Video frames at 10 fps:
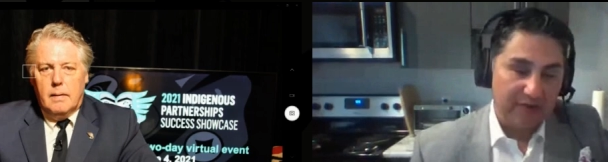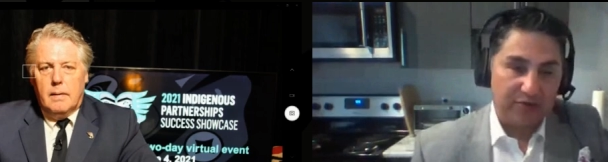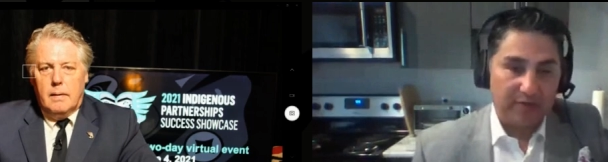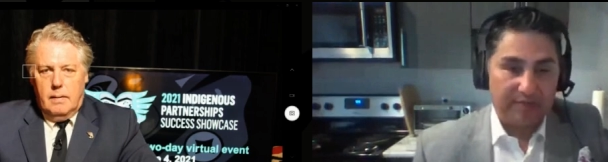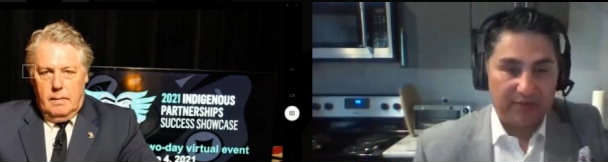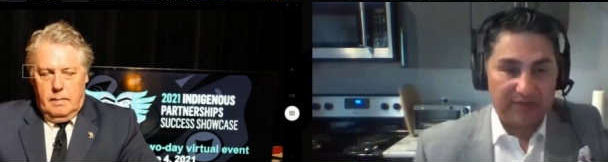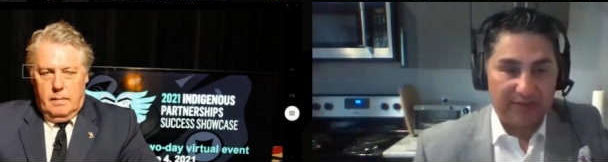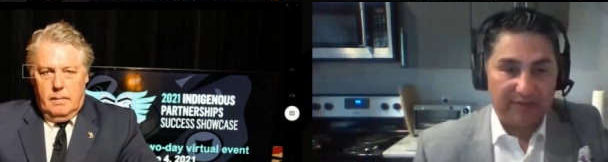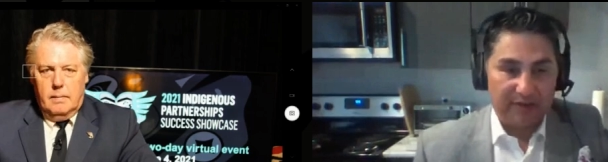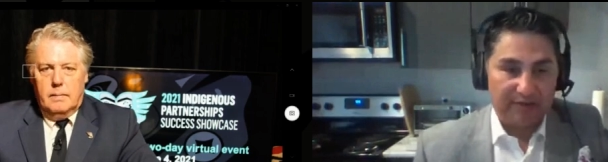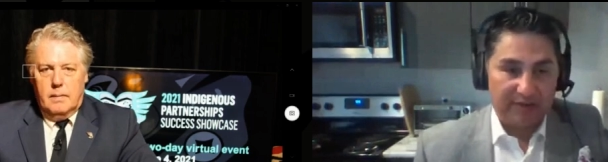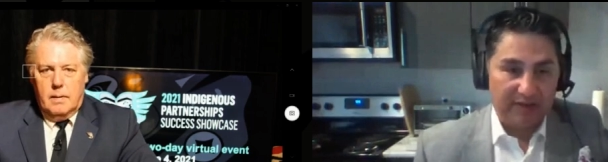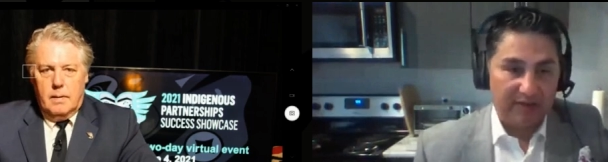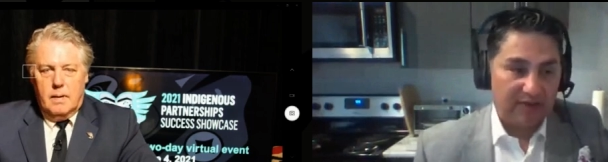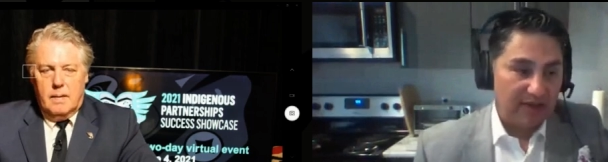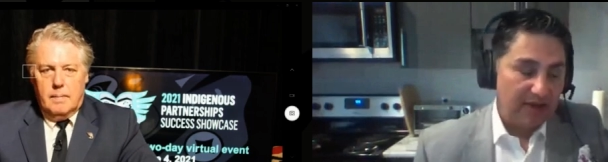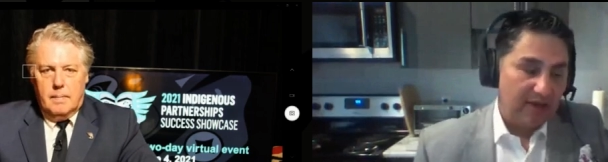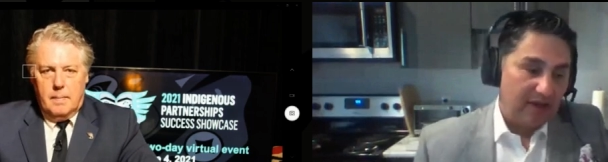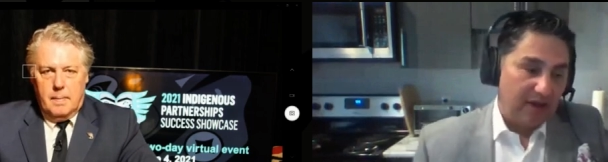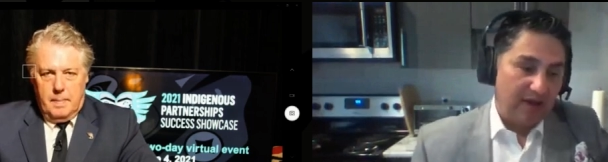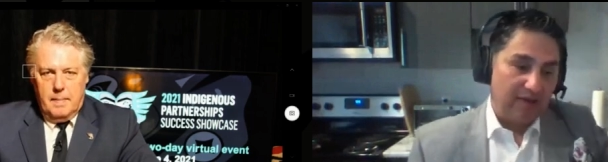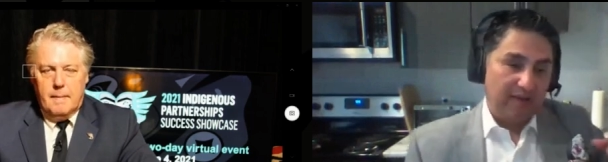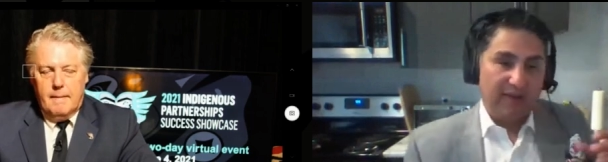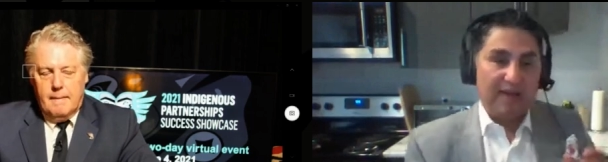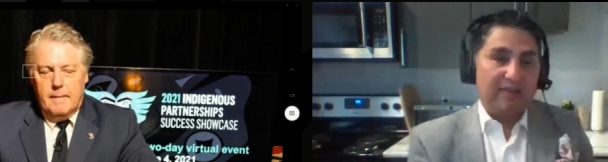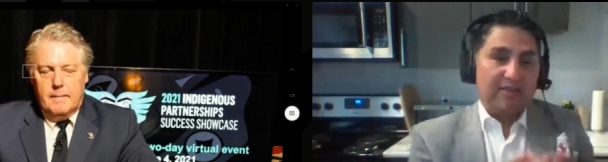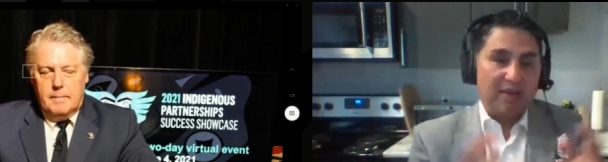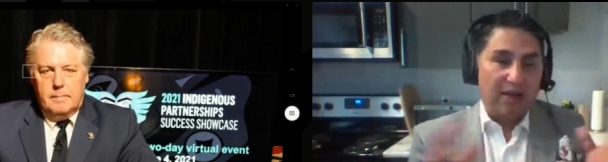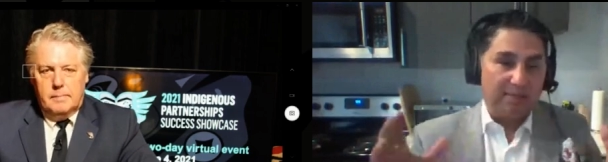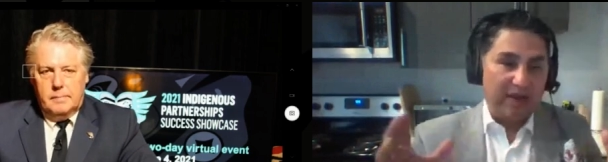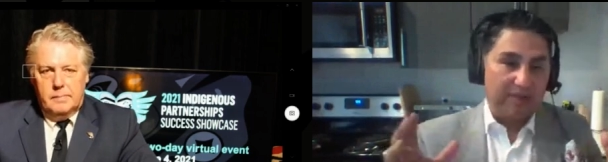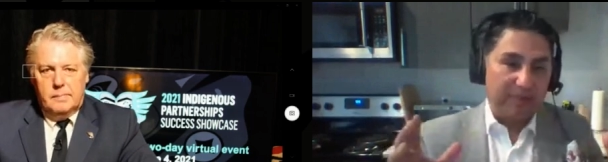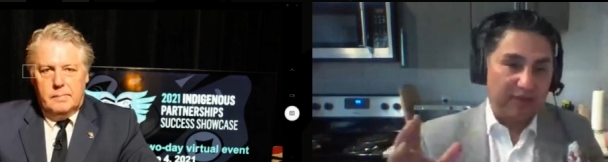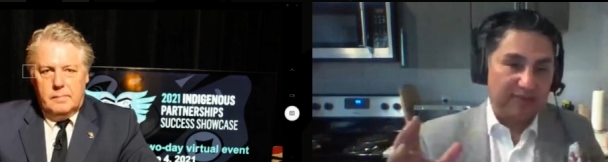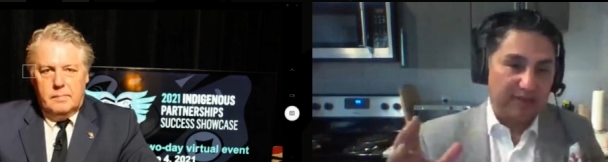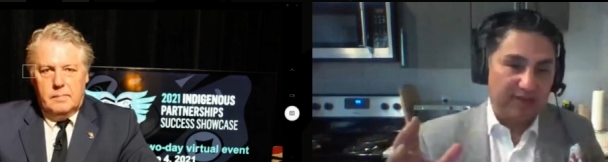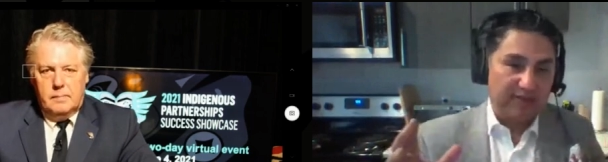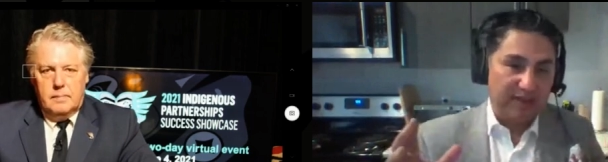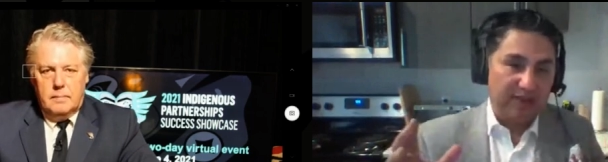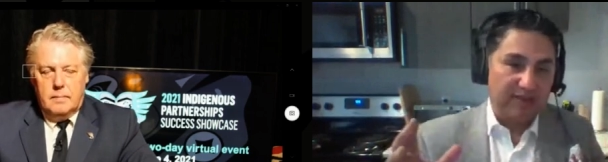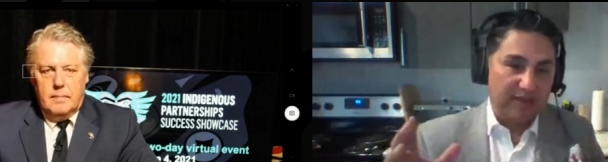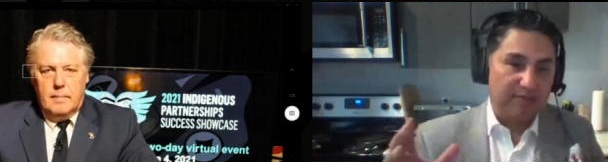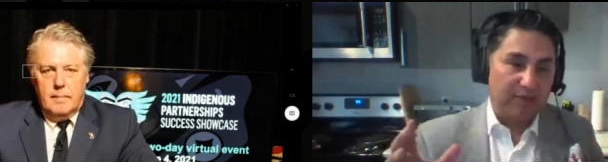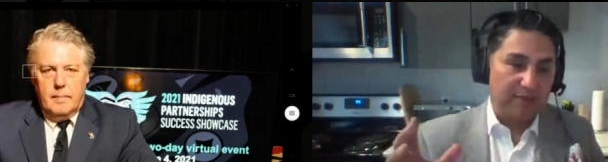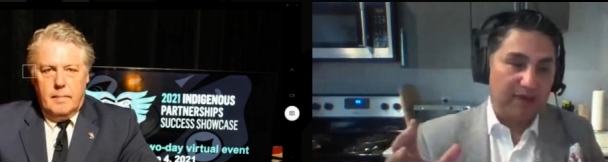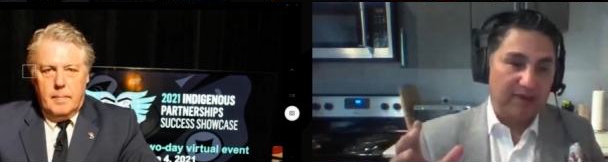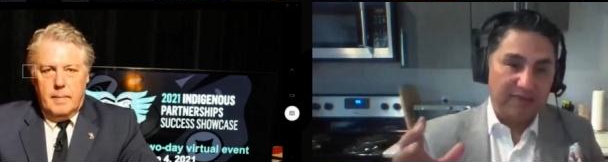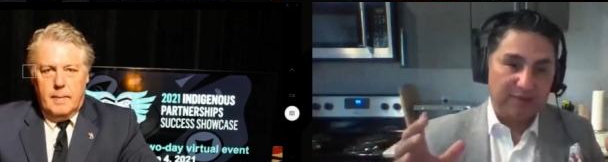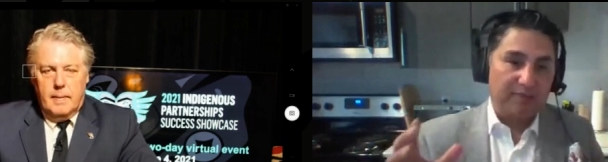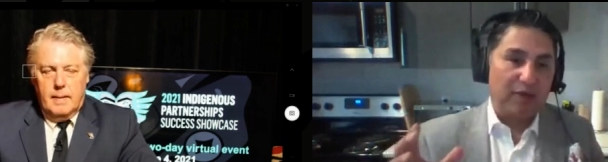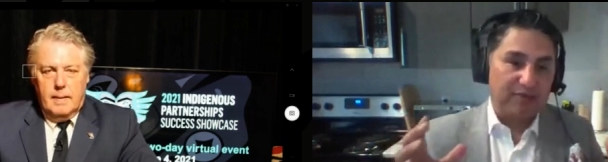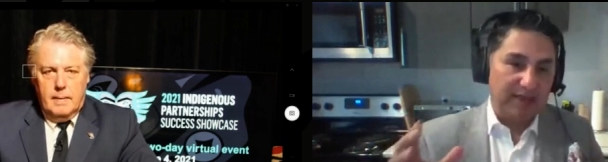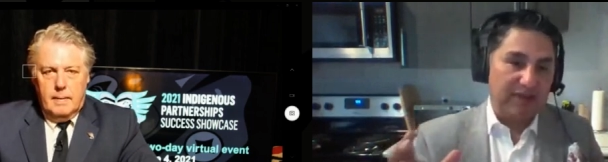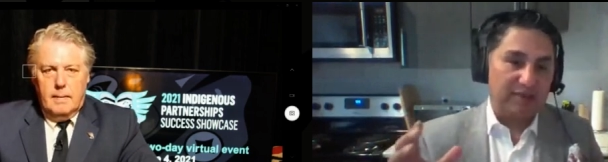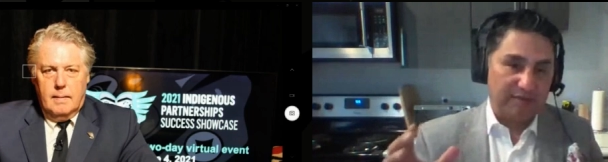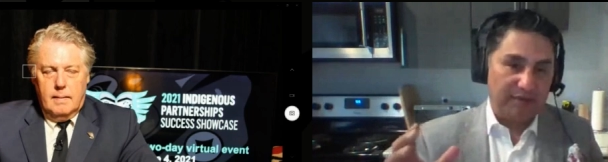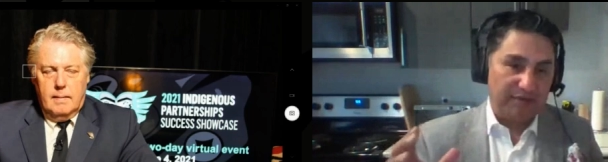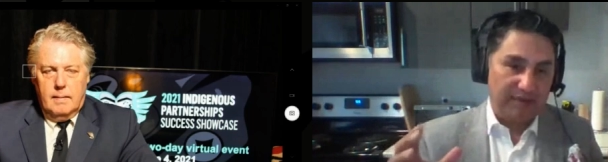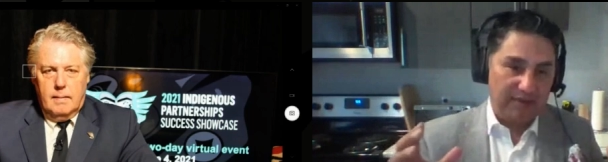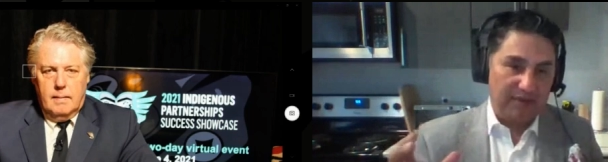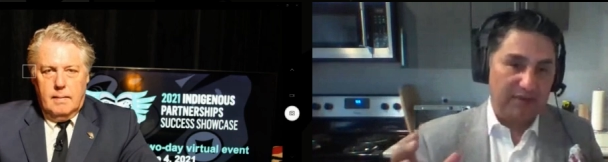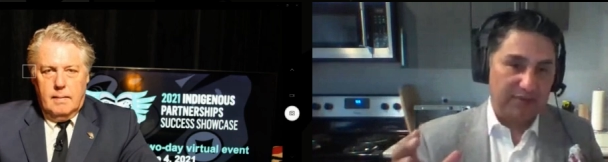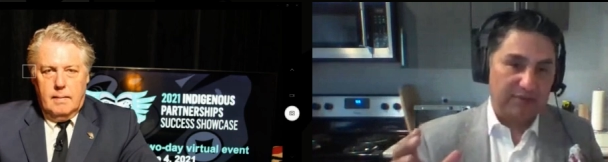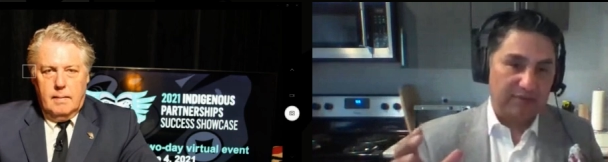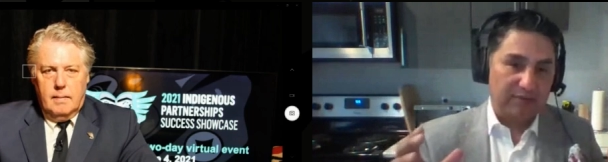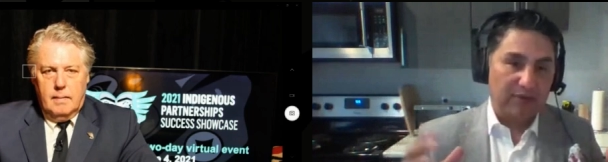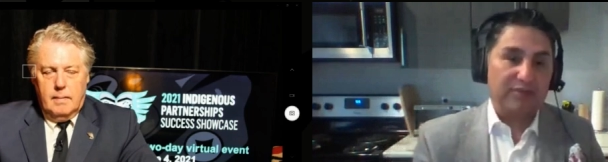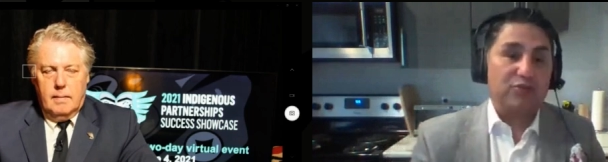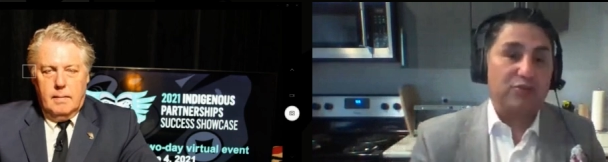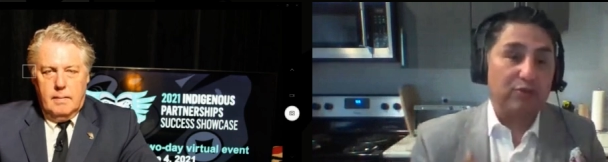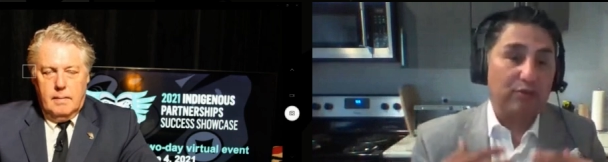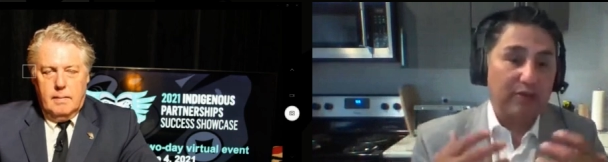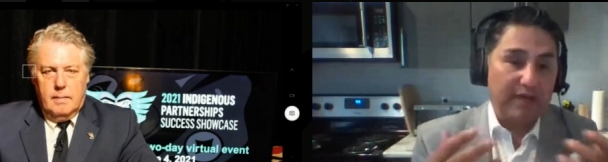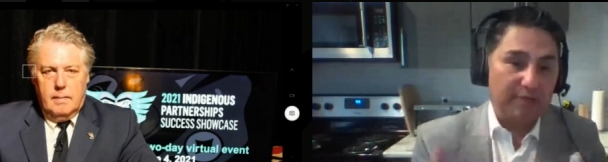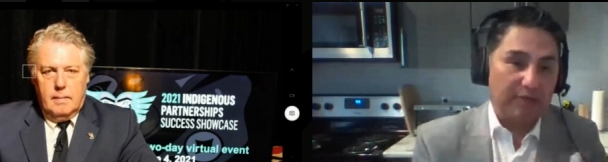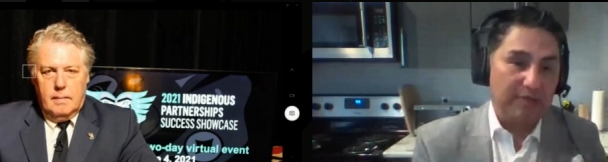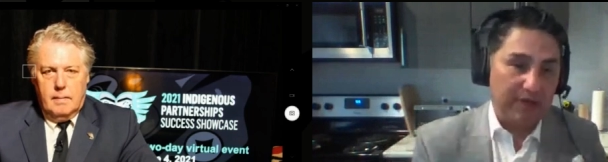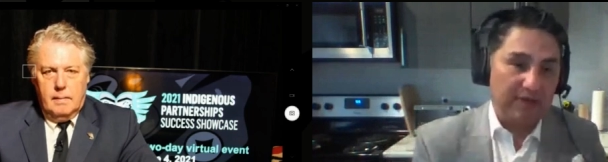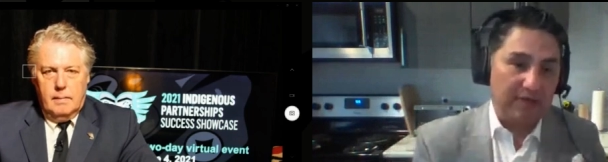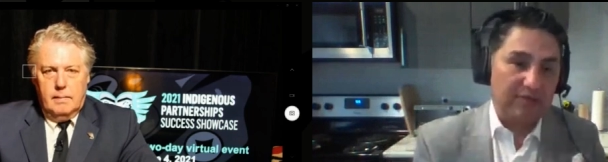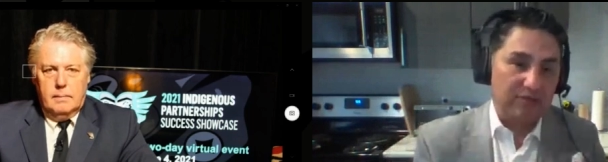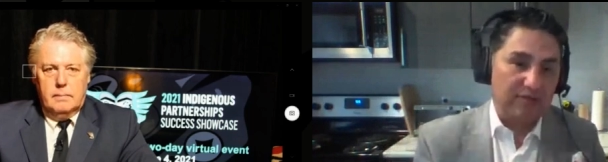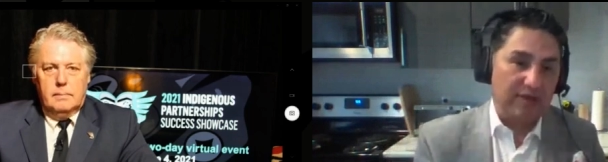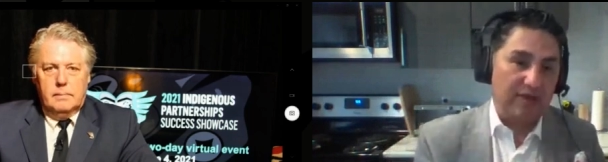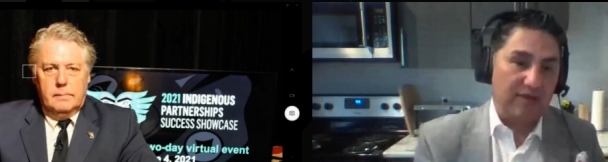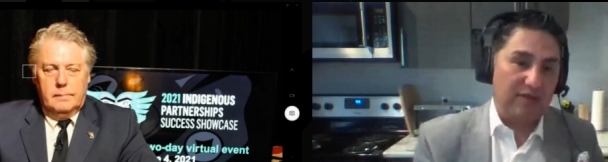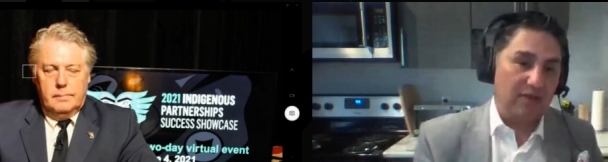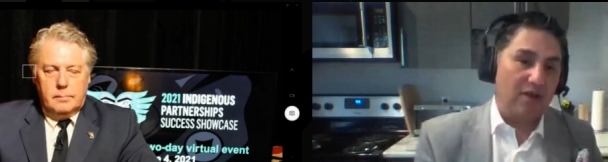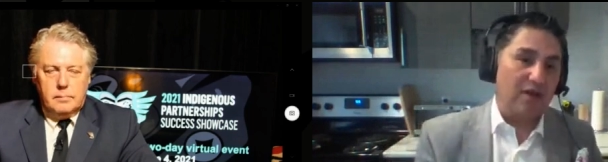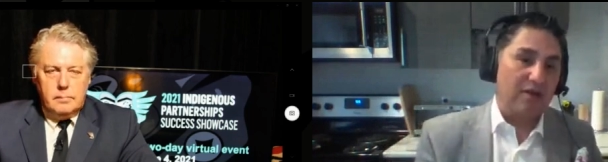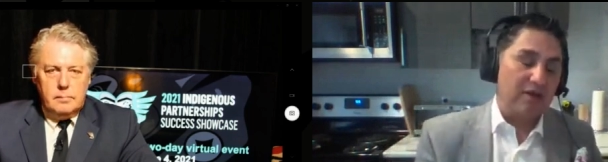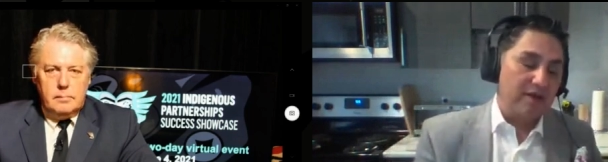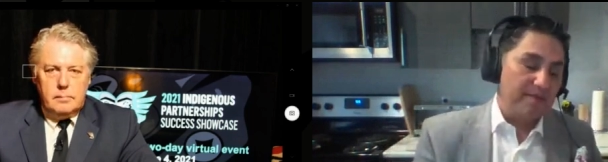Speaker 1: Under Bill C-15. Uh, the length of time that bill is going to take to implement is about 10 to 15 years, where it's truly implemented into Canadian law.